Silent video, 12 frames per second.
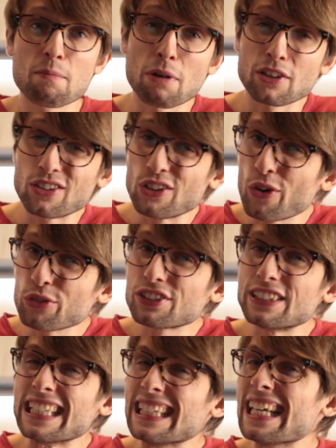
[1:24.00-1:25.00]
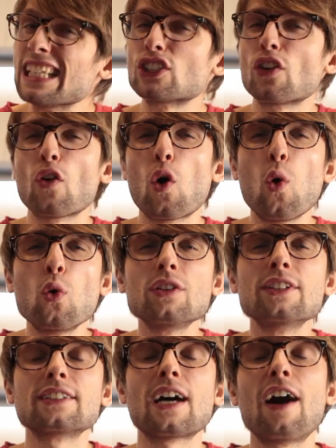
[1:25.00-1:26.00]
But note the dates of all
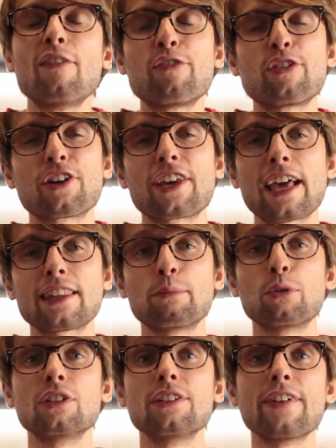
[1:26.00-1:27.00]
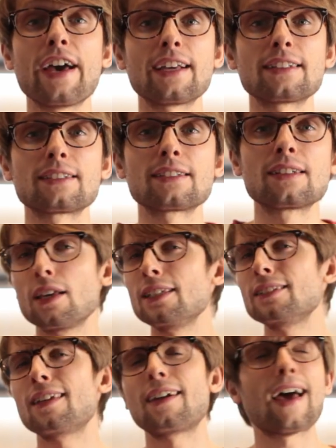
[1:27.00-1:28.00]
these unforgettable events.
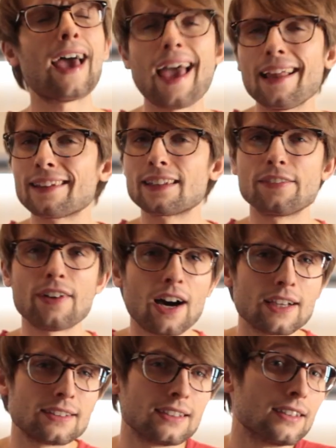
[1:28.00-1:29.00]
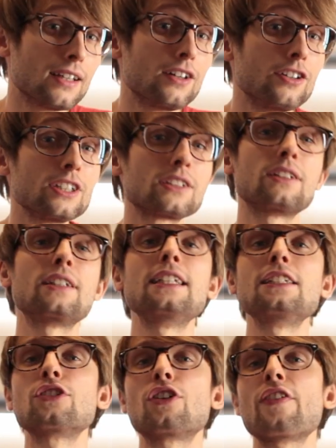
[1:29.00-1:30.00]
Is there any device in the recent
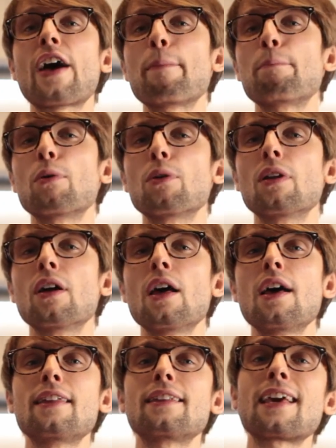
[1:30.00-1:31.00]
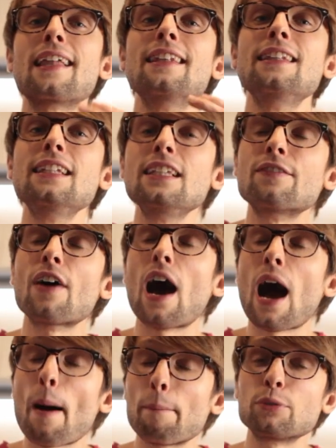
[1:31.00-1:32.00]
history of Apple that can live
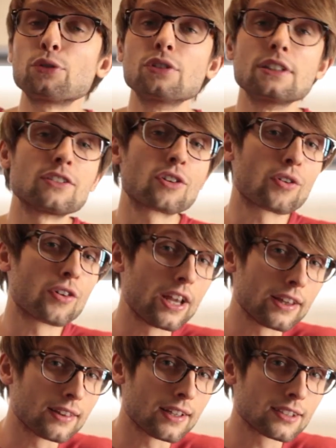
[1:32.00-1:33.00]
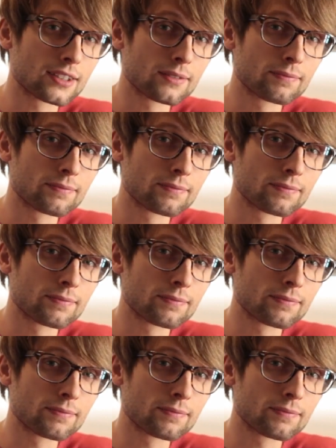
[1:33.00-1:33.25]
up to this greatness?